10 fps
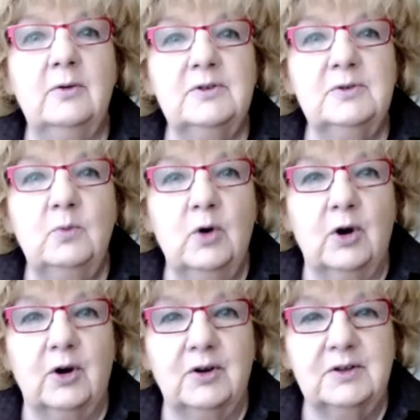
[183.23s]
those
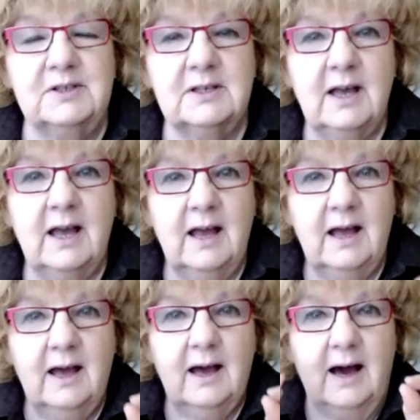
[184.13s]
words,
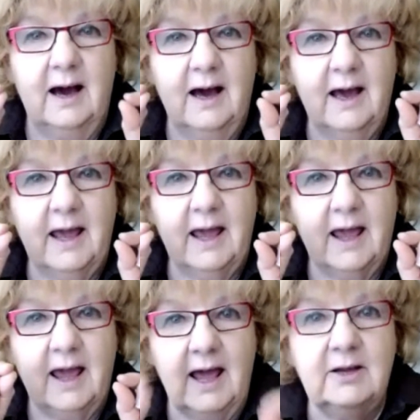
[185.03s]
"I
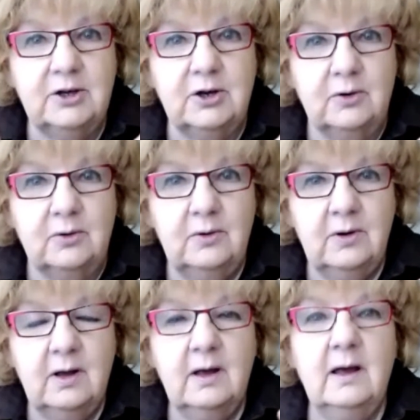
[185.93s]
hate
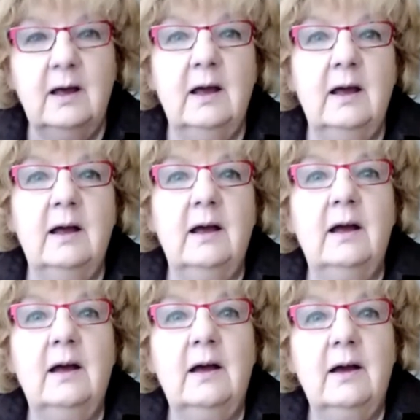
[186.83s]
you,"
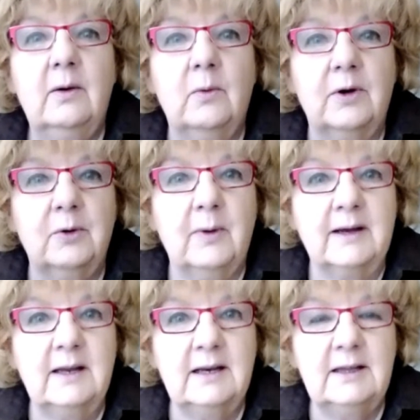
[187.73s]
were
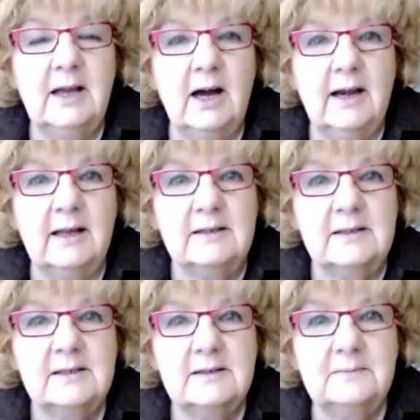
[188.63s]
directed at the
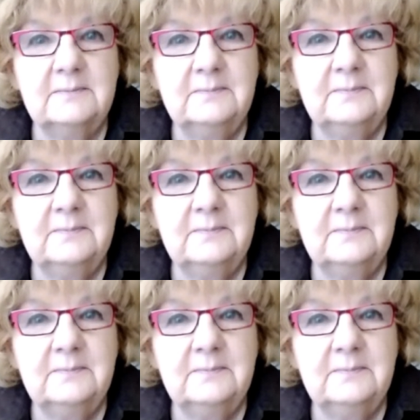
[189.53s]
audience.